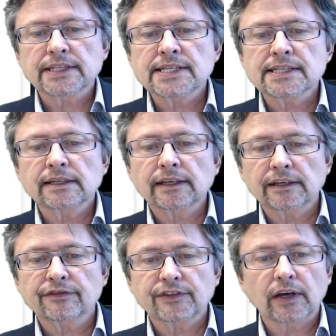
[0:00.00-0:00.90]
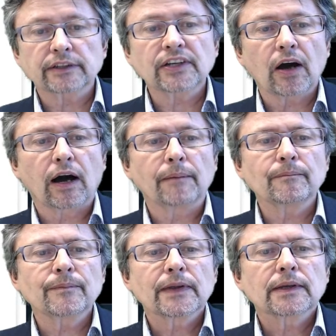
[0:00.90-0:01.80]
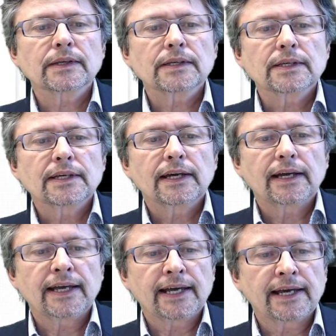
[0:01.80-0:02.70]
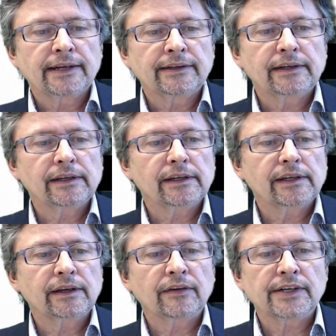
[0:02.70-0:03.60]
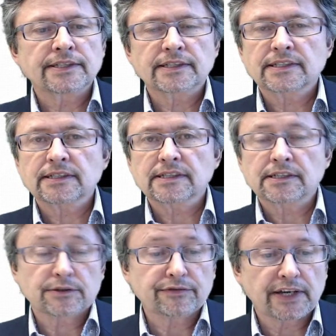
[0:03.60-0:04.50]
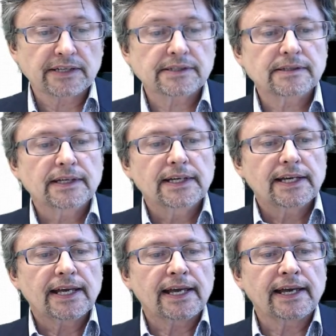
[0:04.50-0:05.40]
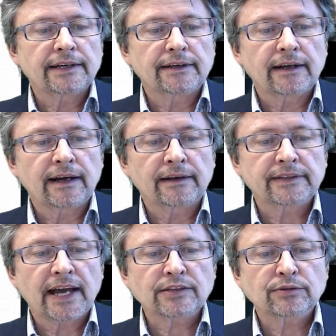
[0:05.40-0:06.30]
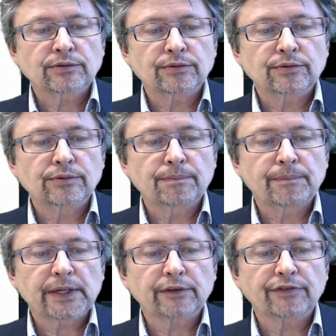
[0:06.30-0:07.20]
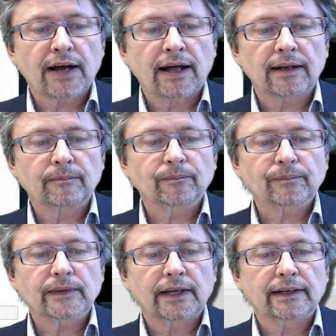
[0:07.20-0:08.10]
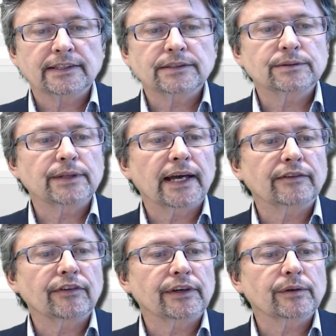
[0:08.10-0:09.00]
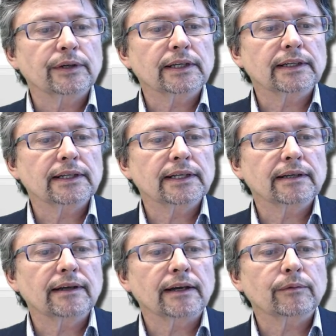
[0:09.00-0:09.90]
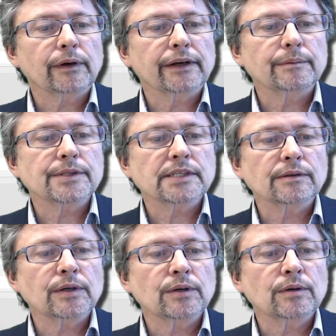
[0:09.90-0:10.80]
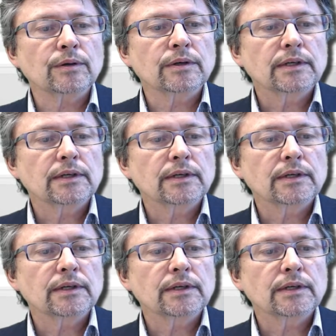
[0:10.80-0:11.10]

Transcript: ezgif.com, and here is its interface and uh, ask you to pick a file and let's do that very quickly aquarium zero